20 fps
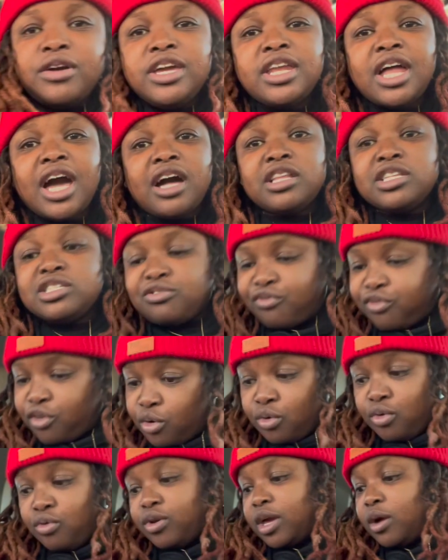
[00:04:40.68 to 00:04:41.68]
to eat all this
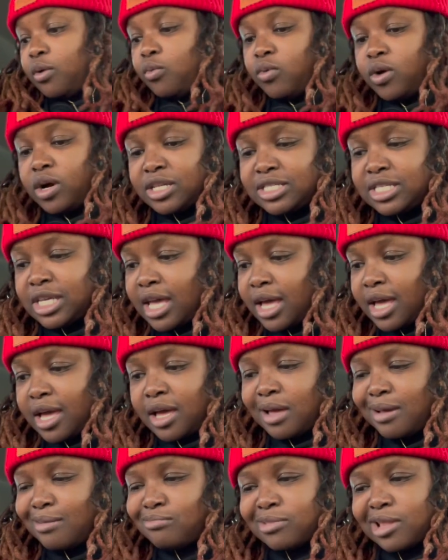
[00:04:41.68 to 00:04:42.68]
food at one
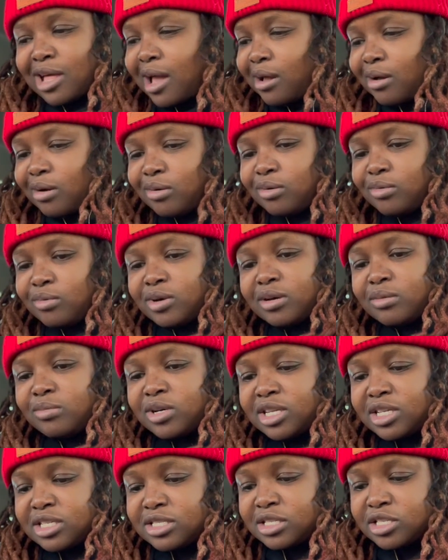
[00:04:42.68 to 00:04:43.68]
time. Like, what
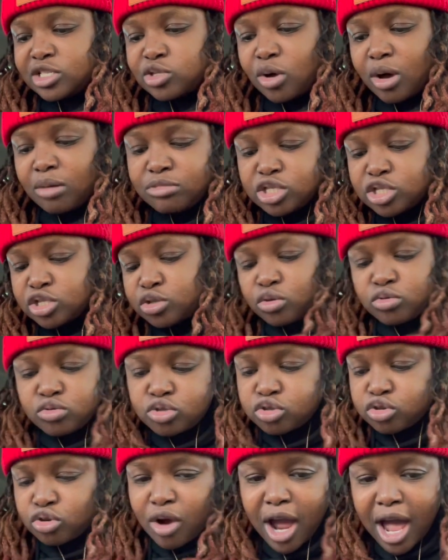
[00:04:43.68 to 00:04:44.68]
is this? So, I'm just going to
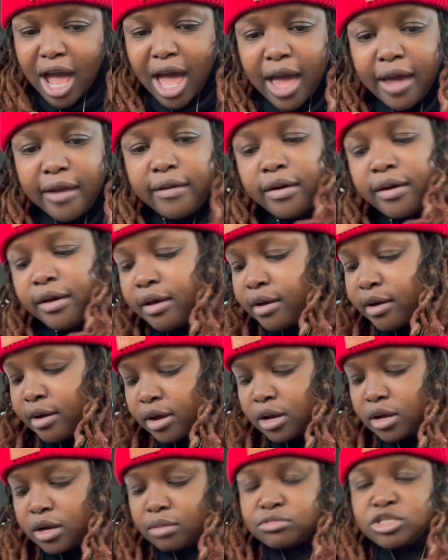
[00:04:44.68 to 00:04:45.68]
try it.
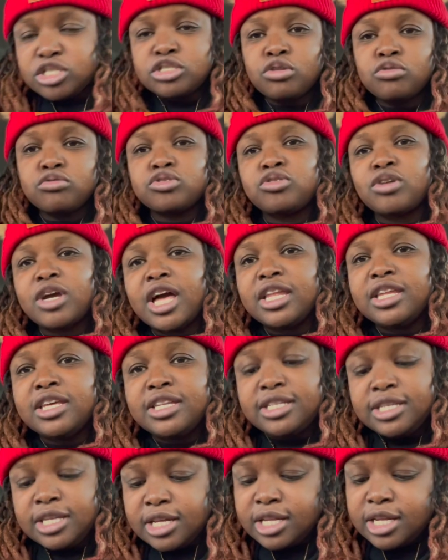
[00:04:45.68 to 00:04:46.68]
I'm just going to try a
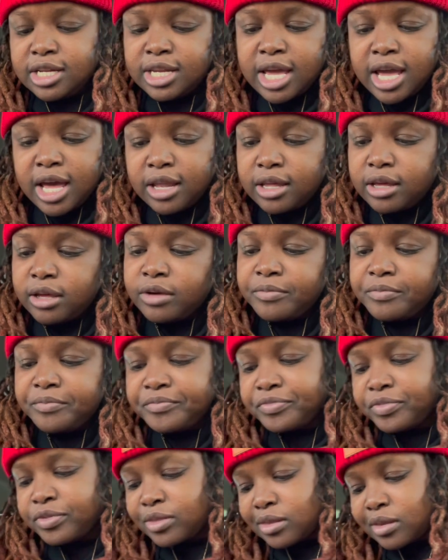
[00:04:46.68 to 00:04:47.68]
little dilly-dally
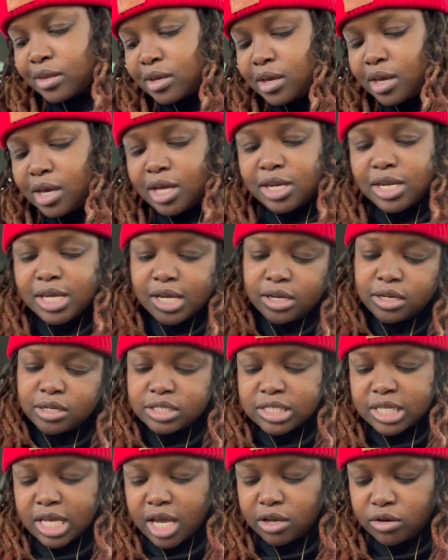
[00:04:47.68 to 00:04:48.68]
and then
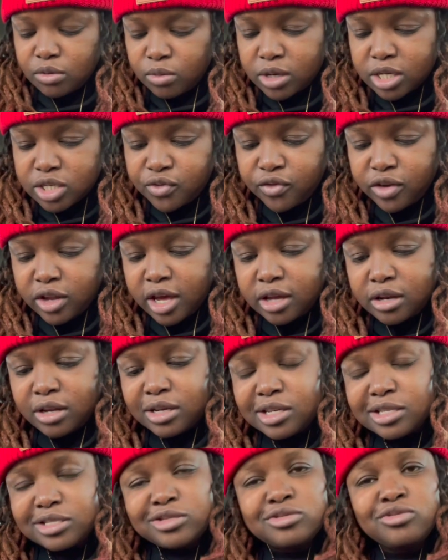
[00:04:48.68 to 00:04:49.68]
save the rest for later.
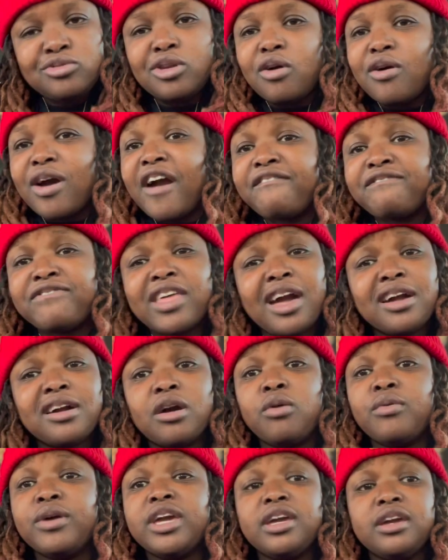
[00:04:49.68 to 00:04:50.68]
Because, you know, after I
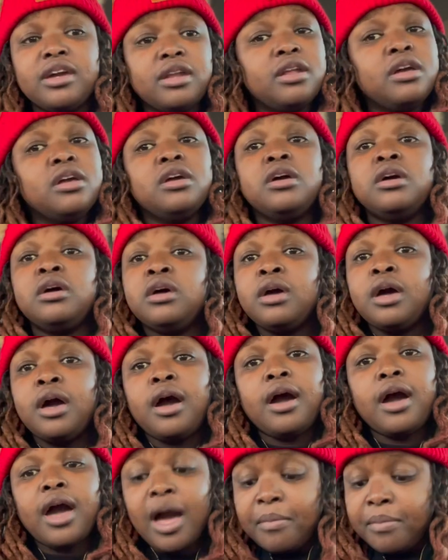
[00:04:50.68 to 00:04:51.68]
go in,
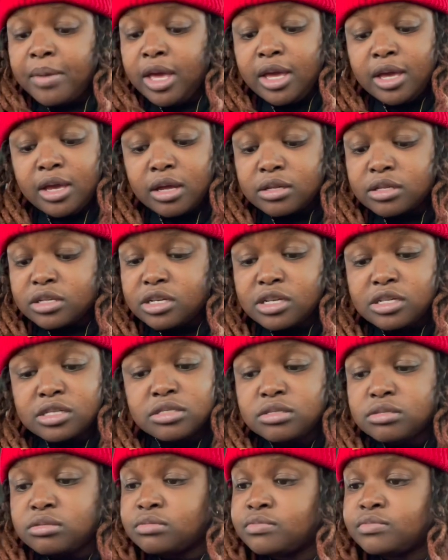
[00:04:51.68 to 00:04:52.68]
I'm in
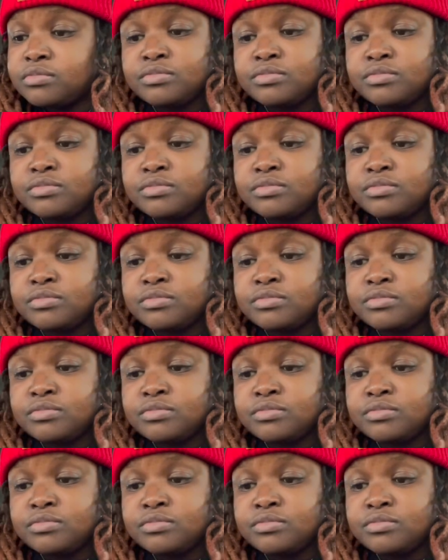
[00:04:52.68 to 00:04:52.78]
because